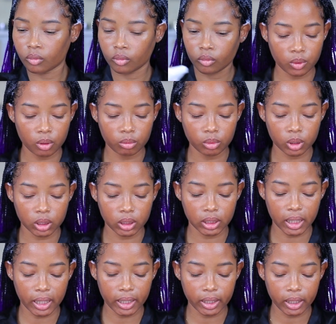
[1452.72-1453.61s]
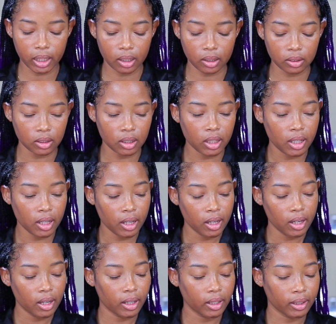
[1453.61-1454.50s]
I'm gonna tie it down,
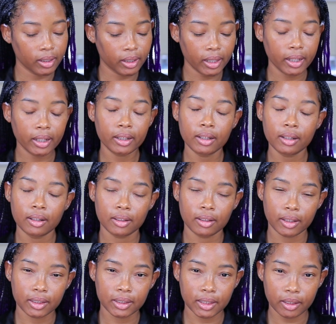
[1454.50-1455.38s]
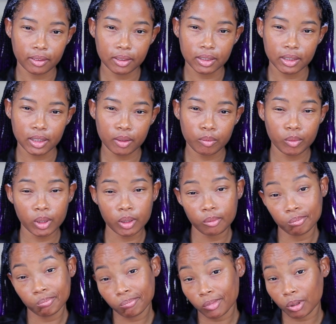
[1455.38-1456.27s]
and then next time you see me,
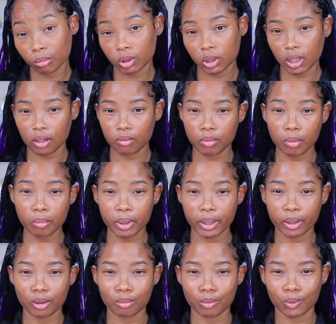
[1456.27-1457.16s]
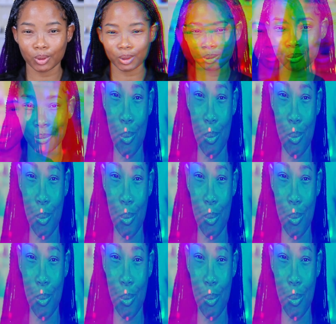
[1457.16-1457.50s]
I'm gonna have my makeup on.